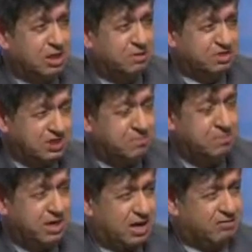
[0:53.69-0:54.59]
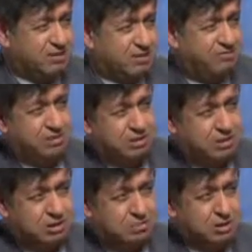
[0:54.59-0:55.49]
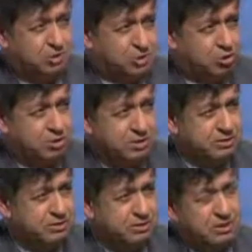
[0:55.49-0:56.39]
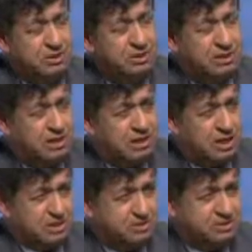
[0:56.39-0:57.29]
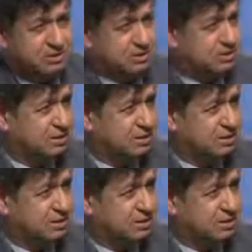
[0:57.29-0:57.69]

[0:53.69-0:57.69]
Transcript: If she did marry outside her faith, she should be absorbed into the husband's